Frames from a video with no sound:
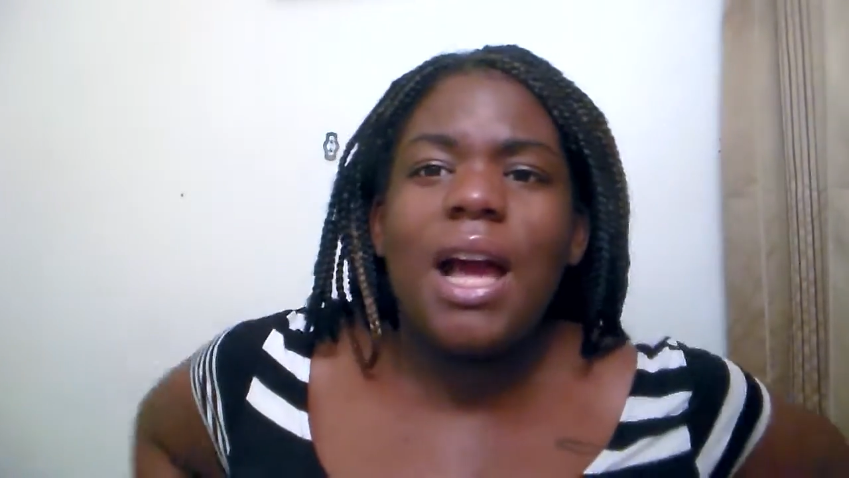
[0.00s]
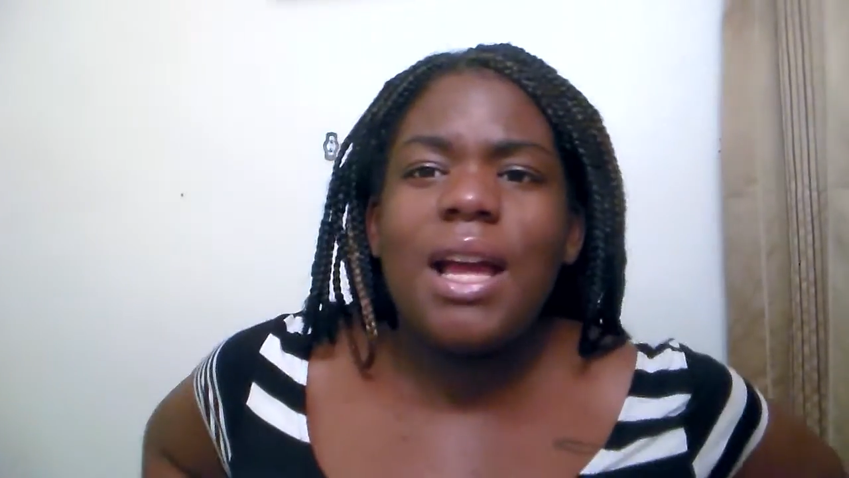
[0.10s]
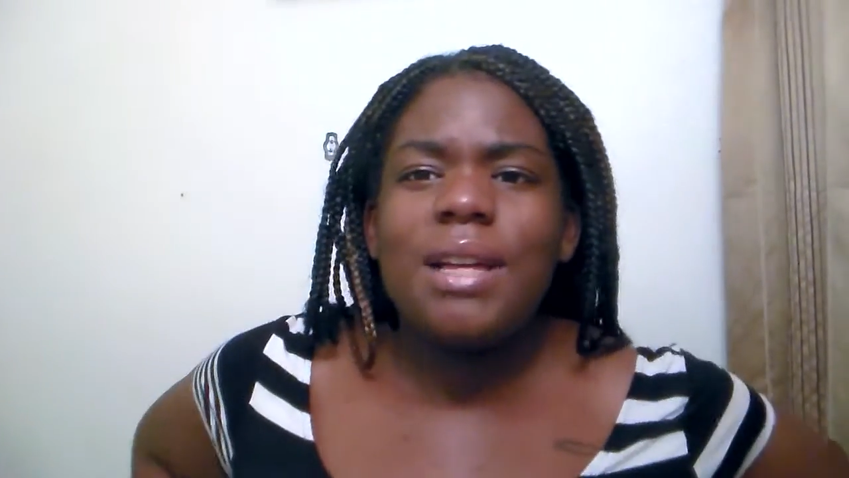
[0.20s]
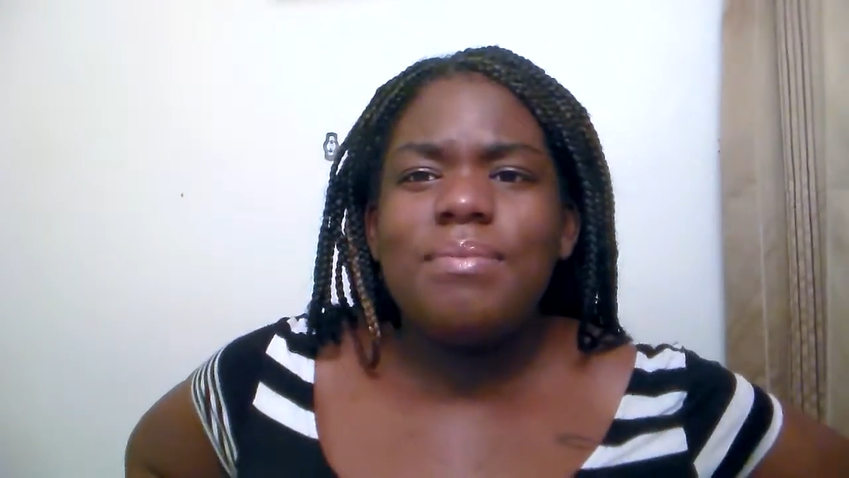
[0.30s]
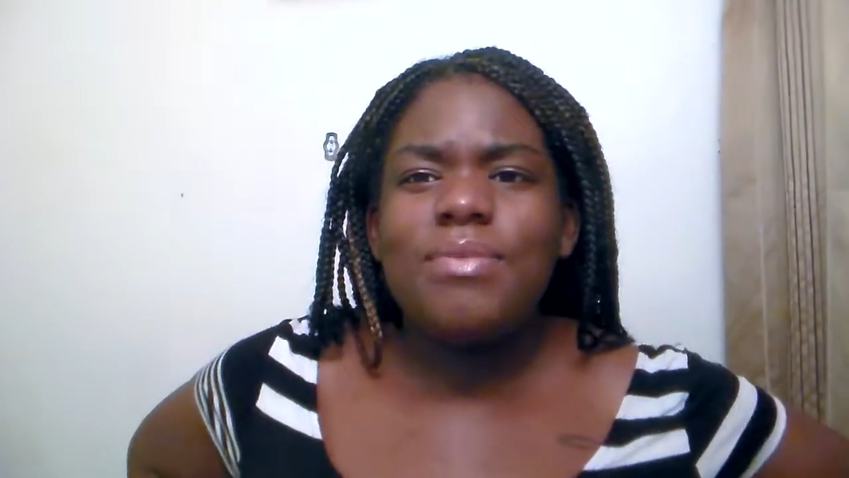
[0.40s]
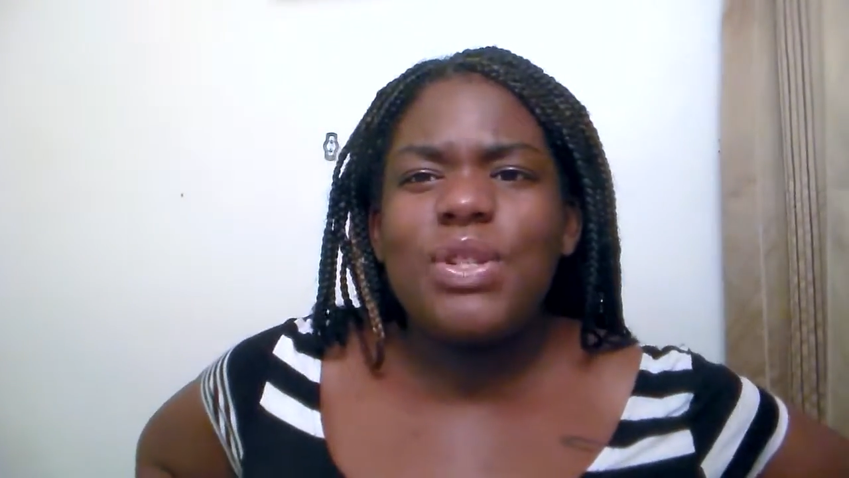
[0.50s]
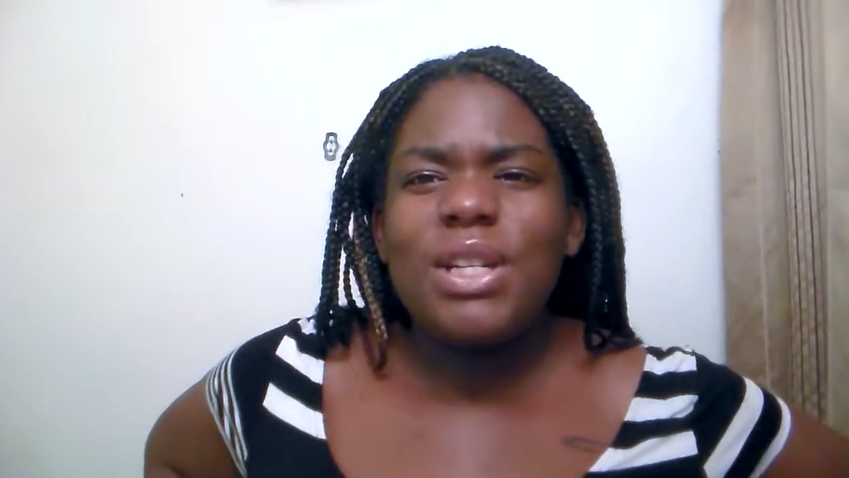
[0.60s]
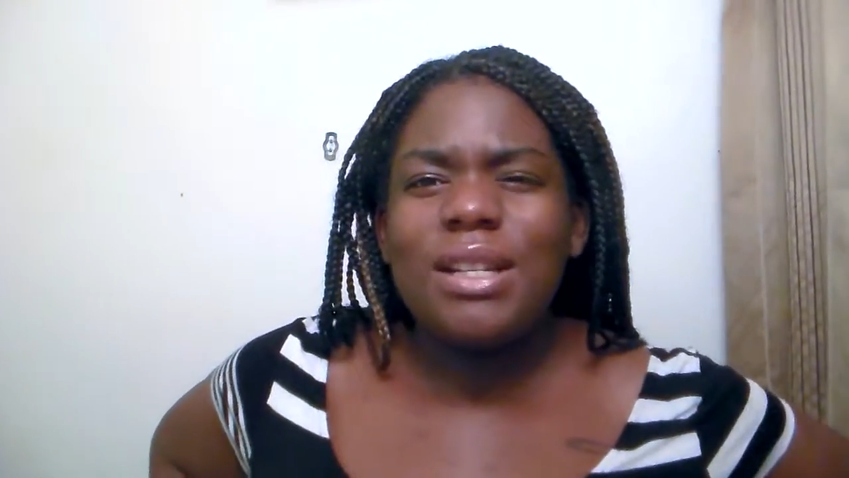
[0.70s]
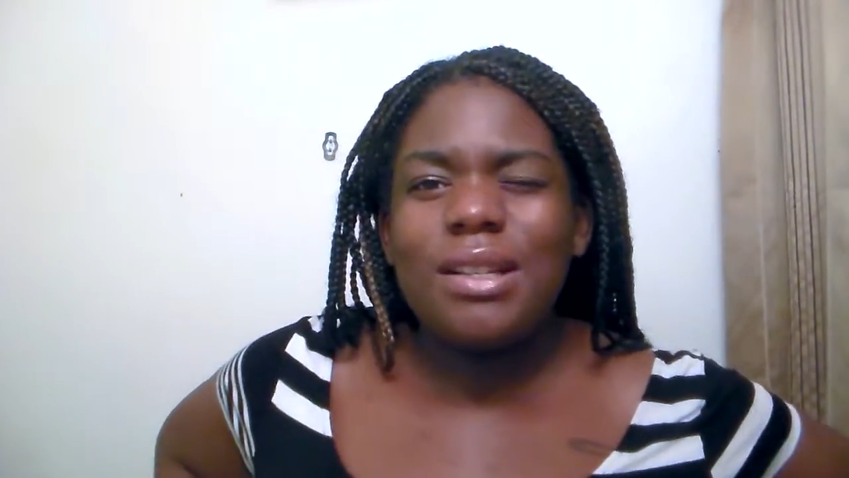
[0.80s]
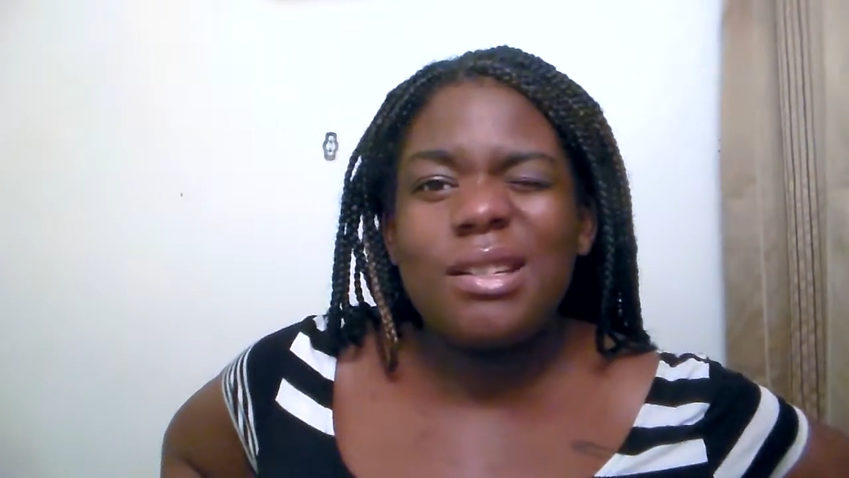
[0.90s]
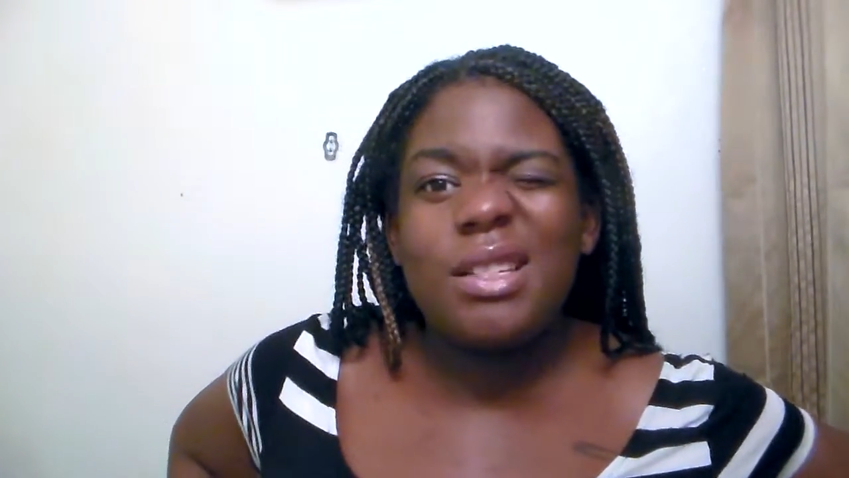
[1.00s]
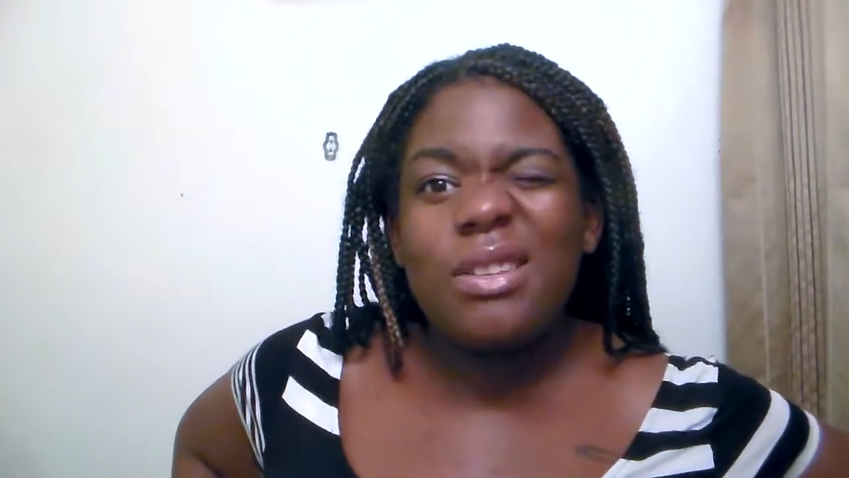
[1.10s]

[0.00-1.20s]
I treat a little